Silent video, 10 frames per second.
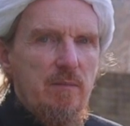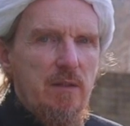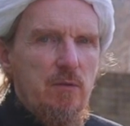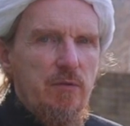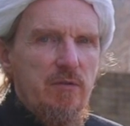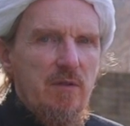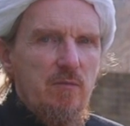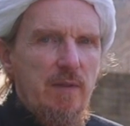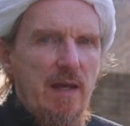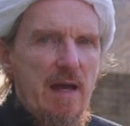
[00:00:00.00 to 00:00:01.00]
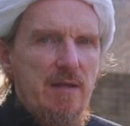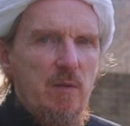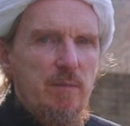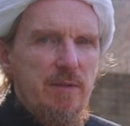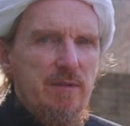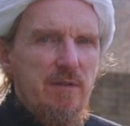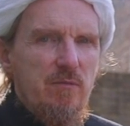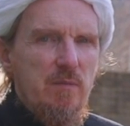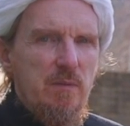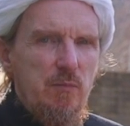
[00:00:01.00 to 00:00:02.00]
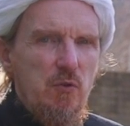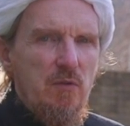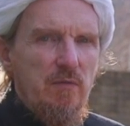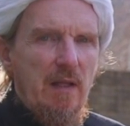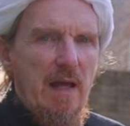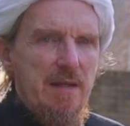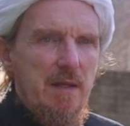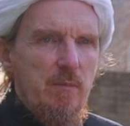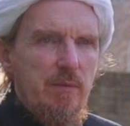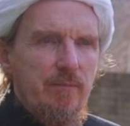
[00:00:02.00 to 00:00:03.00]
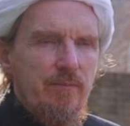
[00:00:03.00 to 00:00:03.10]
My Lord has given me adab and has given me beautiful adab.